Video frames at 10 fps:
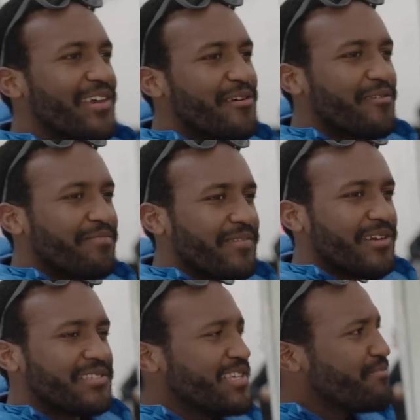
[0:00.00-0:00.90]
that your
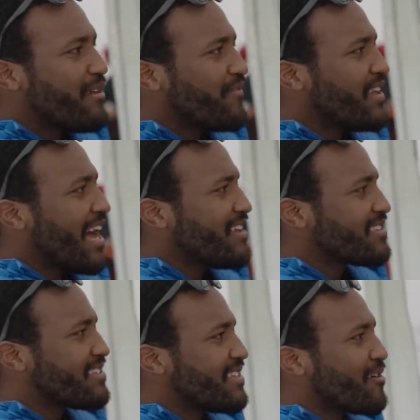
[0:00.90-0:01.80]
teammate Finn
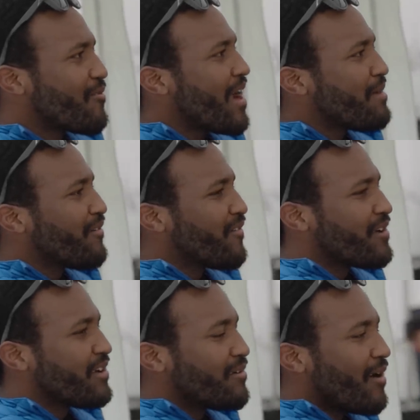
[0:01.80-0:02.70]
Iles is here way
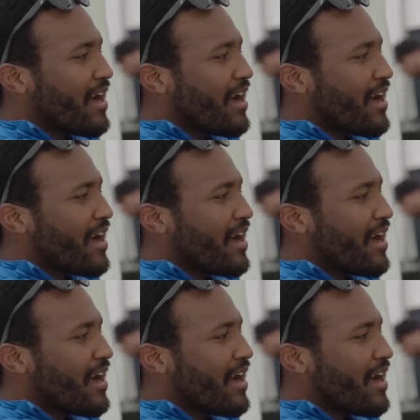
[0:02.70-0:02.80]
before you.